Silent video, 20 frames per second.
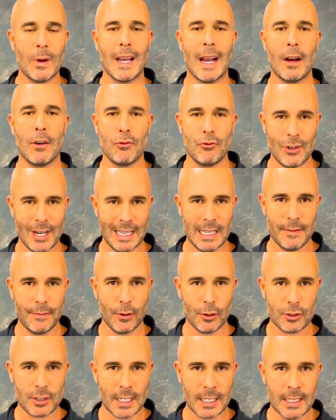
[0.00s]
we are really
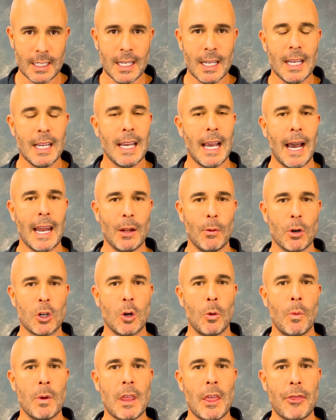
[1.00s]
fussy, and it will
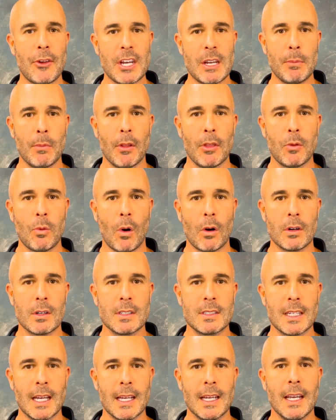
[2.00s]
come with a three month
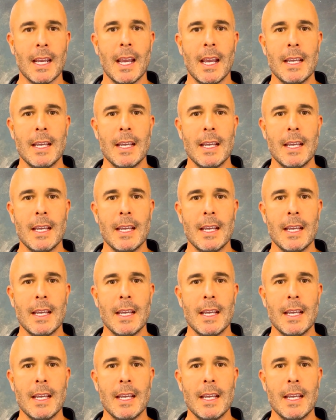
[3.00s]
warranty.